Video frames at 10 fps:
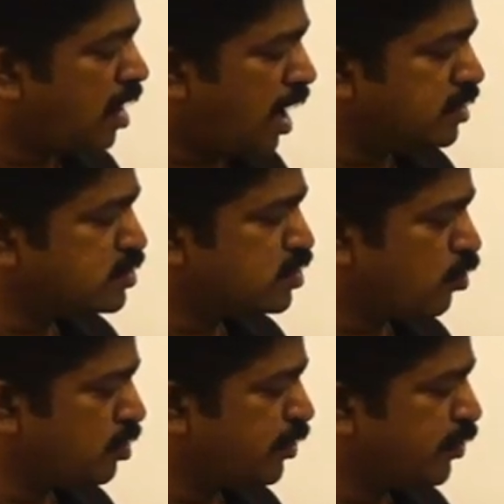
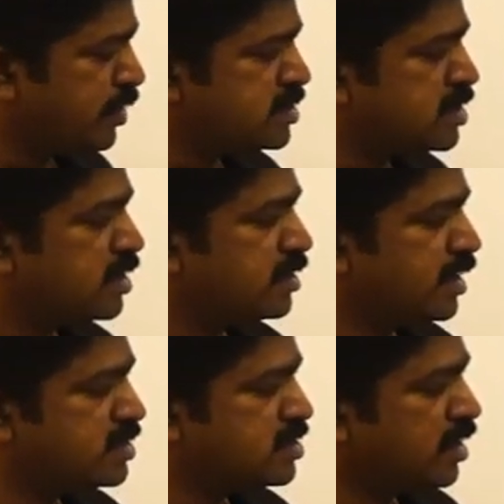unsold units,
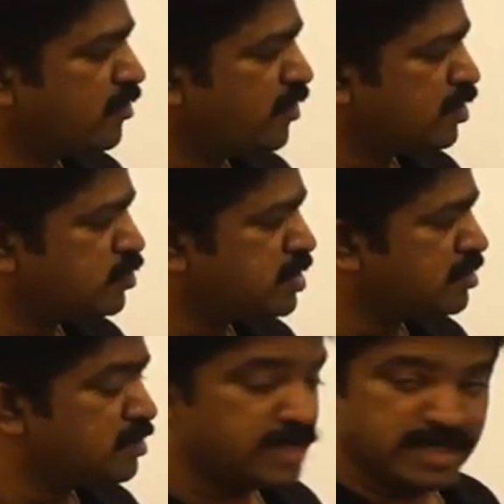that is
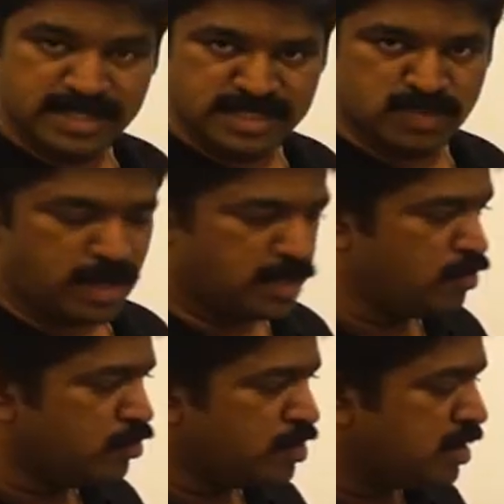35,000, its
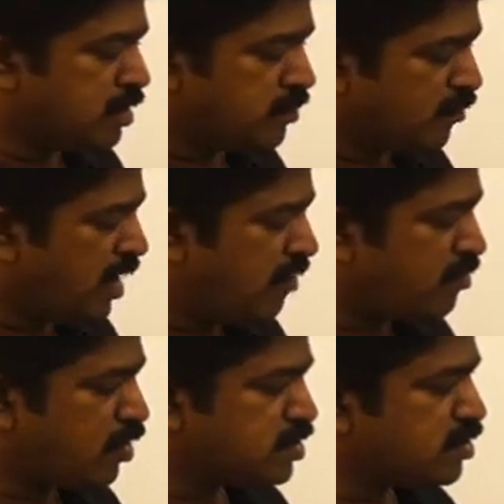value. We
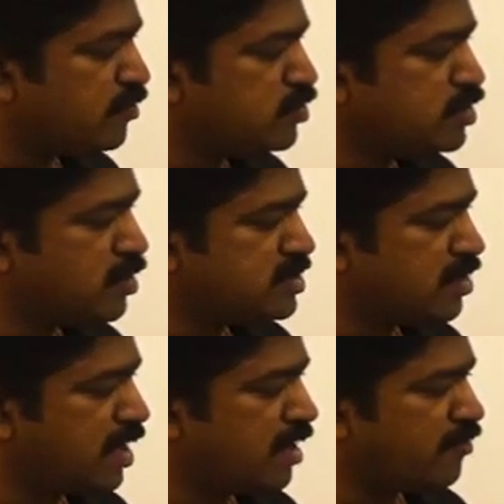have cost of goods sold as
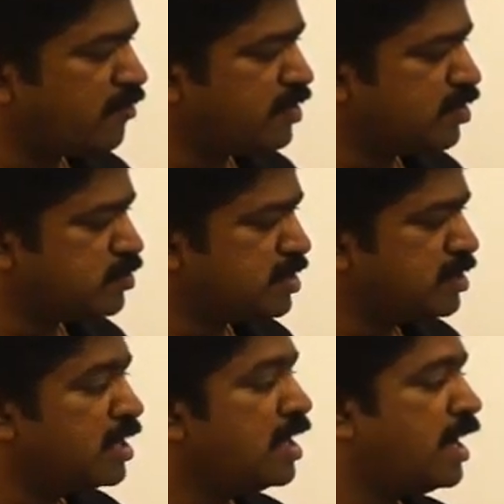3,15,000,
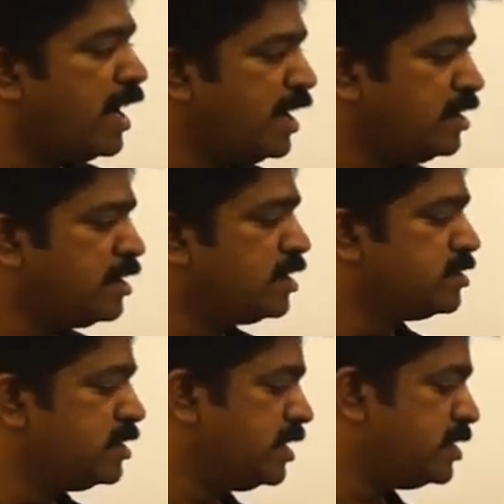and
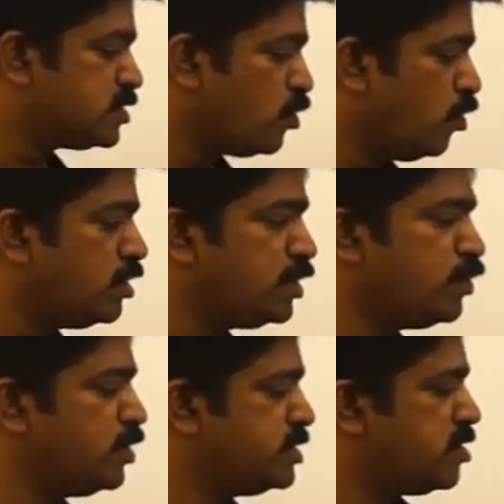the sold
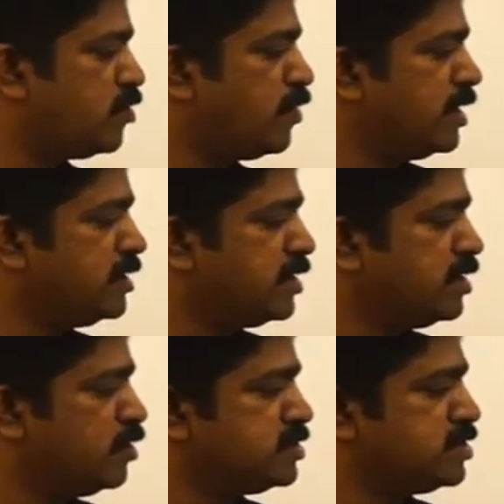units are only
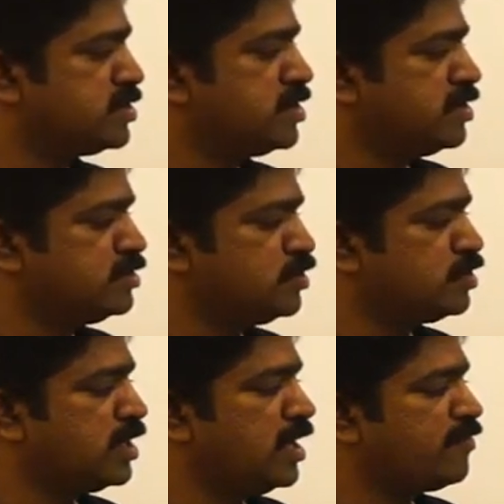3,600. So
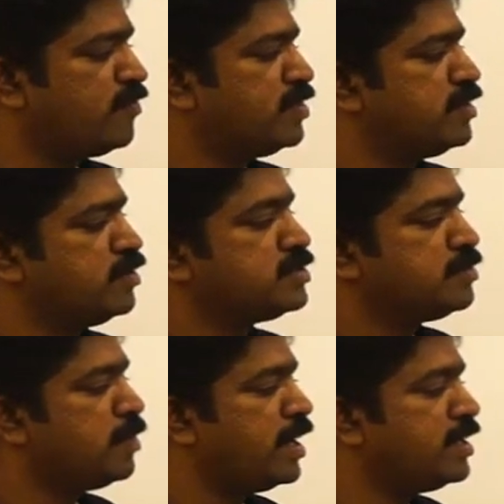
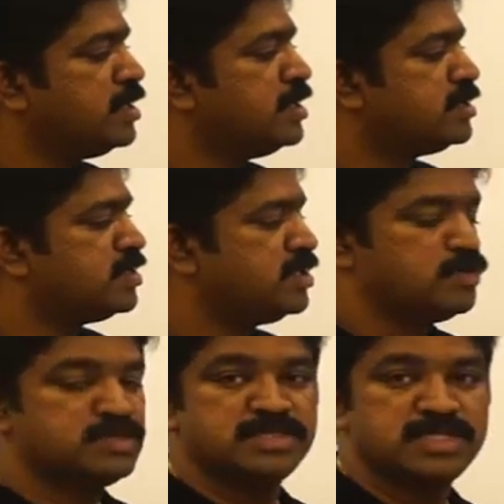3,15,000 by
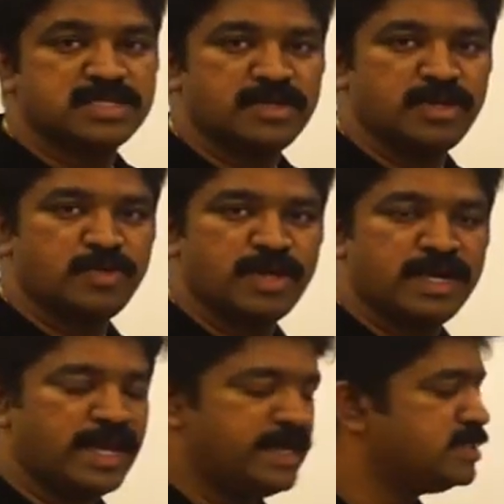3,600, you
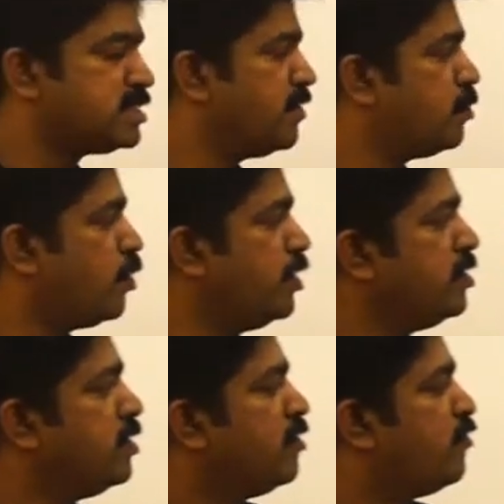get
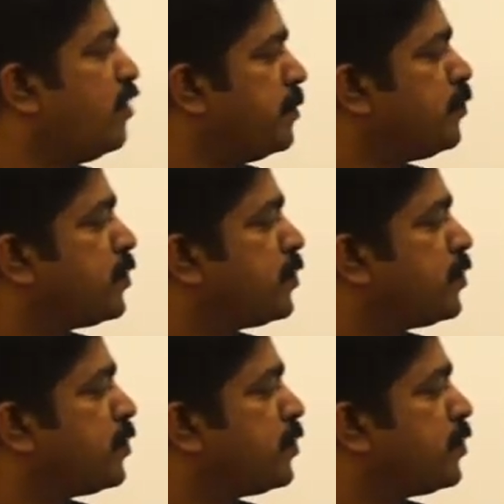87.5.